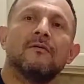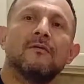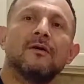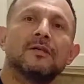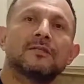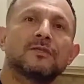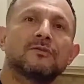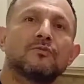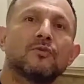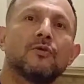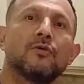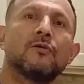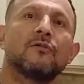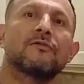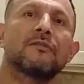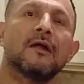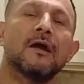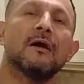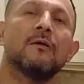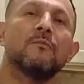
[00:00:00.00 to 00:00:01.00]
as a rule of
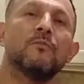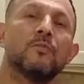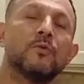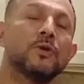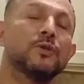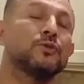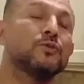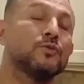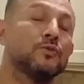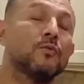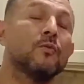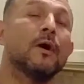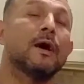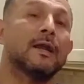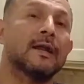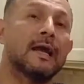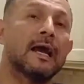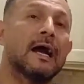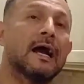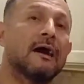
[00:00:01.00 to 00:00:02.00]
thumb, we do
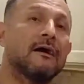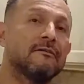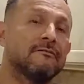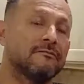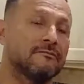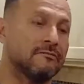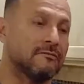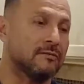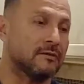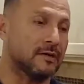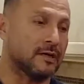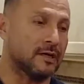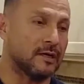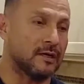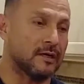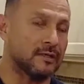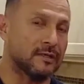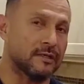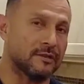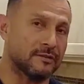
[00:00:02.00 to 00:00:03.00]
one half
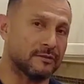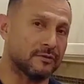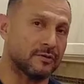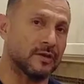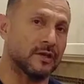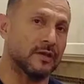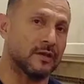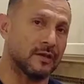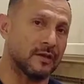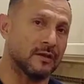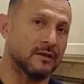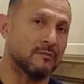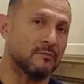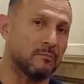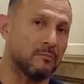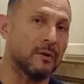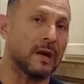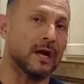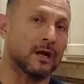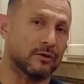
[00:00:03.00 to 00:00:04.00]
the 3
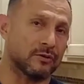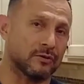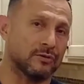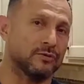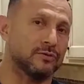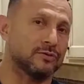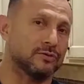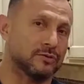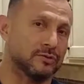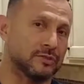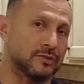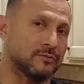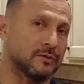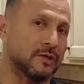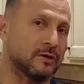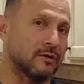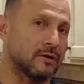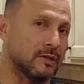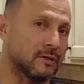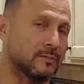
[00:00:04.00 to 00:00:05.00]
macronutrients that we
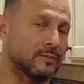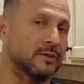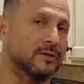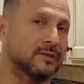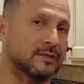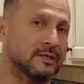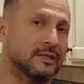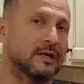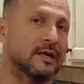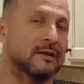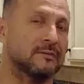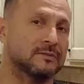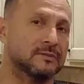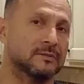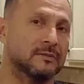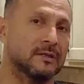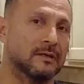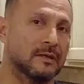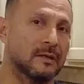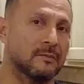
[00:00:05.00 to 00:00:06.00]
call the protein, carbs,
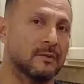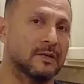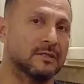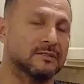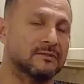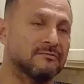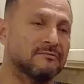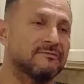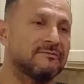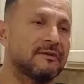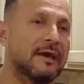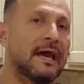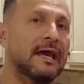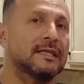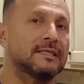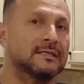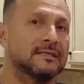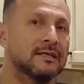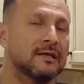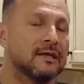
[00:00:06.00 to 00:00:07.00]
carbohydrates, and
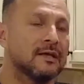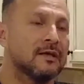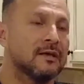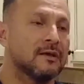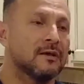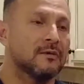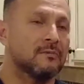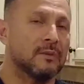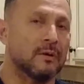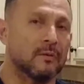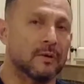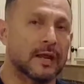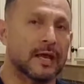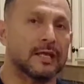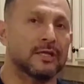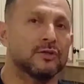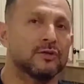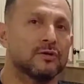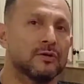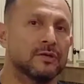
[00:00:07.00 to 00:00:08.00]
fats. But what
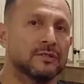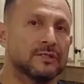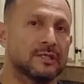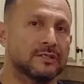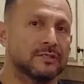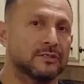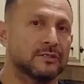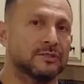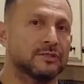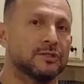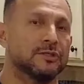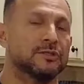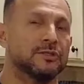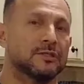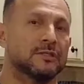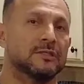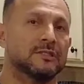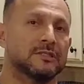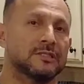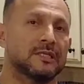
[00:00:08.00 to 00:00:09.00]
I do is I
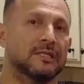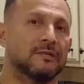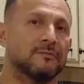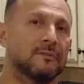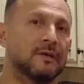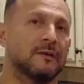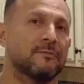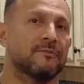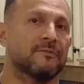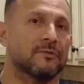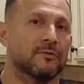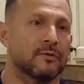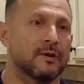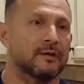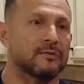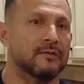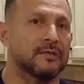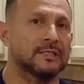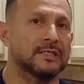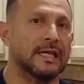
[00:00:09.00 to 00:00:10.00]
strategically set them up
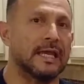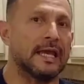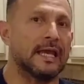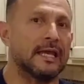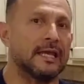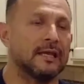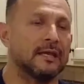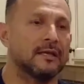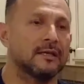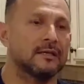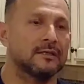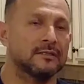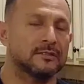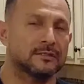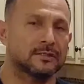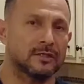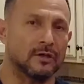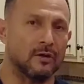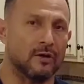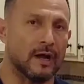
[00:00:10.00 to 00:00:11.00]
throughout the day,
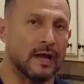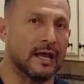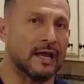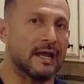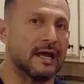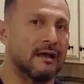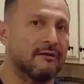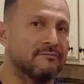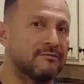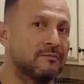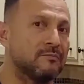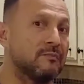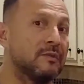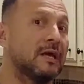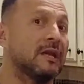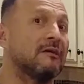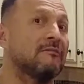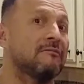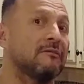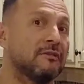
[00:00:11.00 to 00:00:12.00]
so I have the
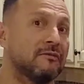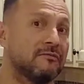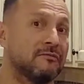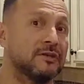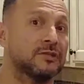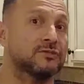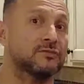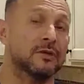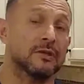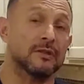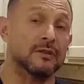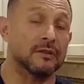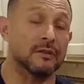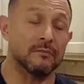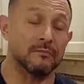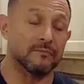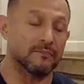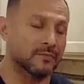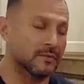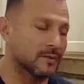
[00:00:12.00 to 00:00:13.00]
benefit of each one of them.